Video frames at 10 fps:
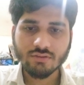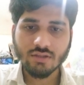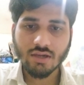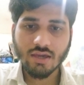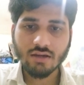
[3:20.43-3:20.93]

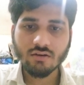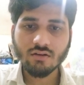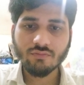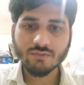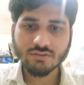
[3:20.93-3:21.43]
the
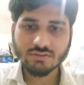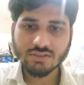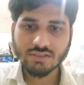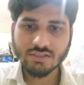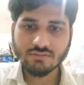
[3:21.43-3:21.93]
angle of
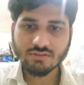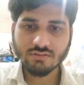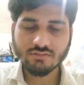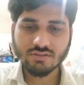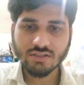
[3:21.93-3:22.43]
incidence
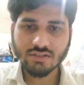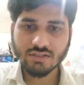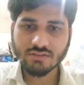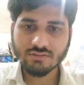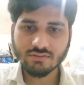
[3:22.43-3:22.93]
is
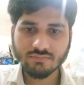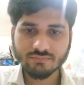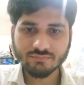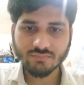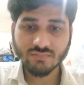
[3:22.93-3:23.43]
decreasing.
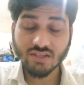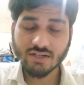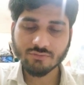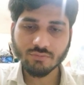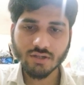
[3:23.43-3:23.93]

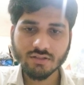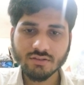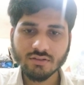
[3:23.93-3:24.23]
That's why